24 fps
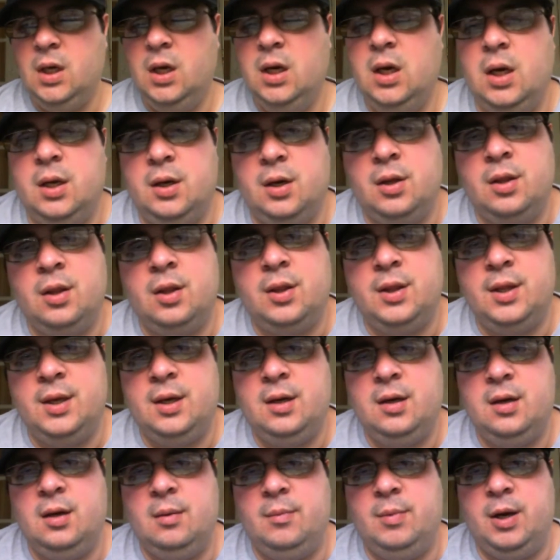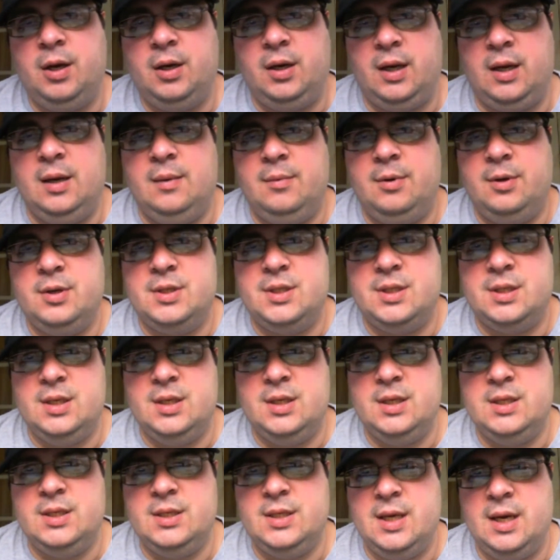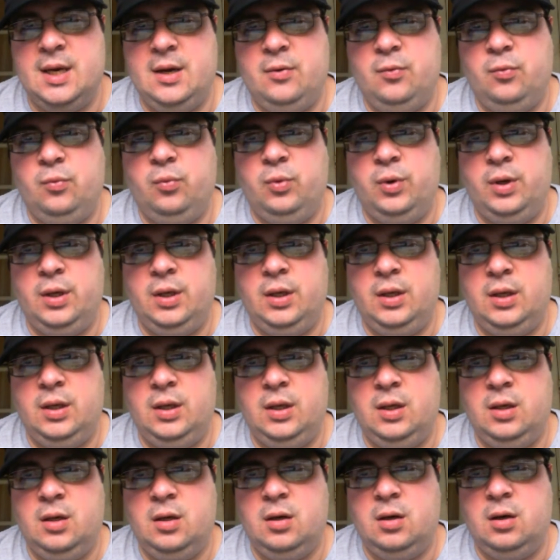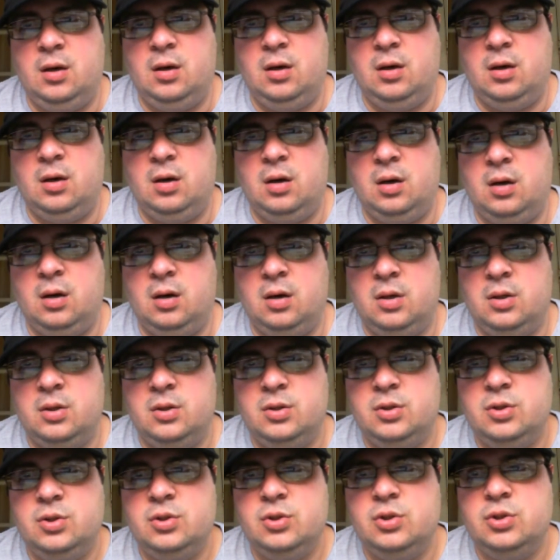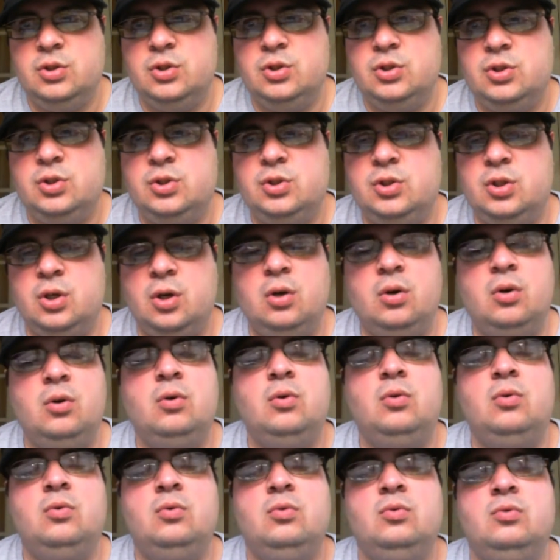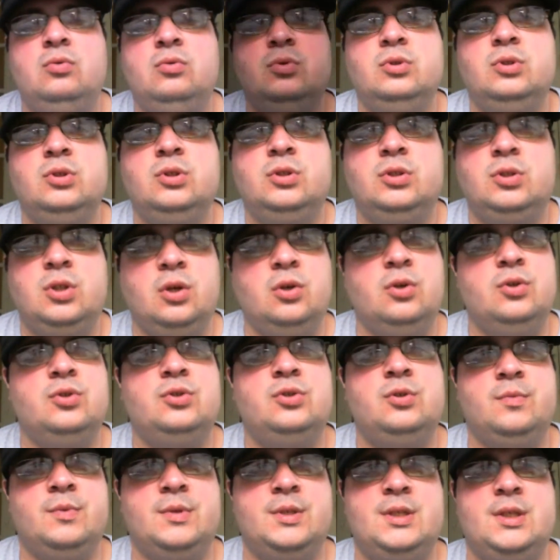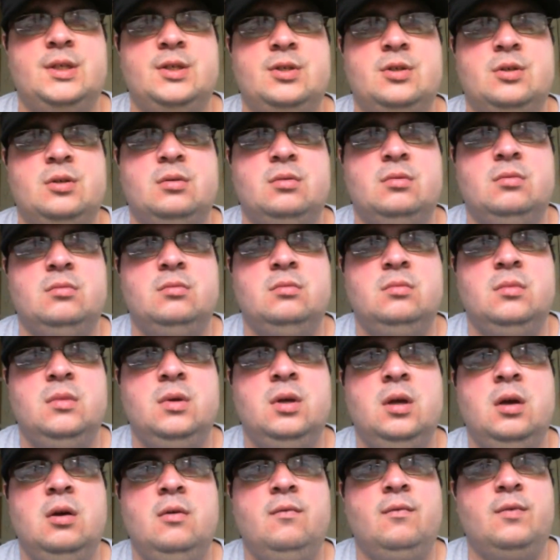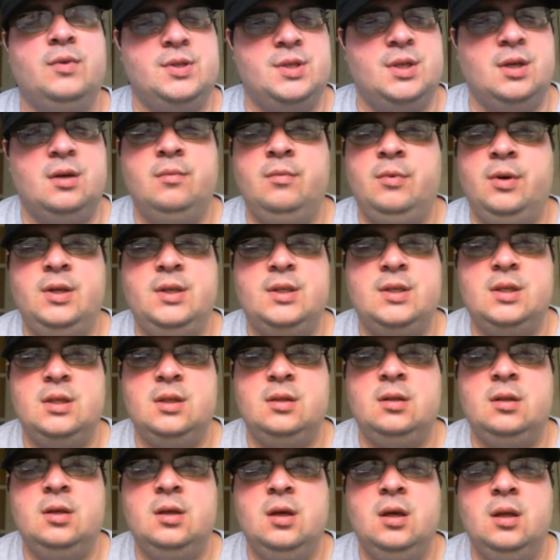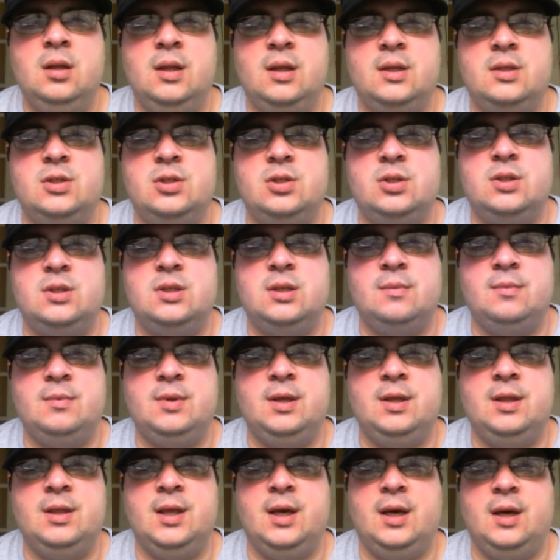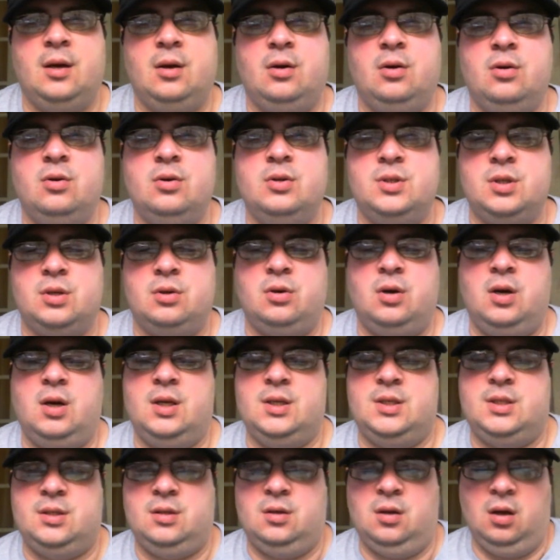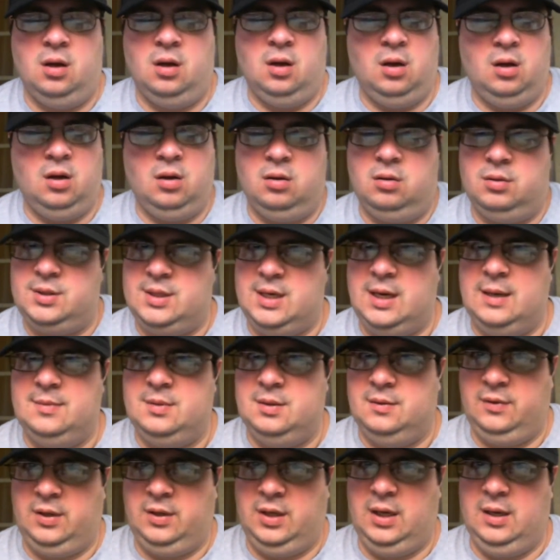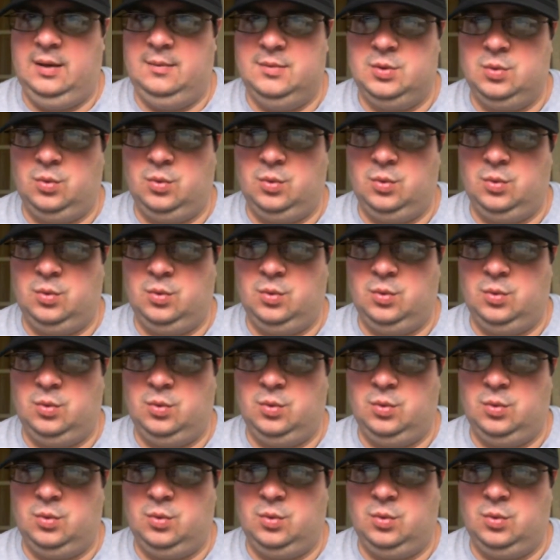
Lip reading: Another thing about gamers is that we are so superstitial. For some reason, that's just something that goes across all types of games.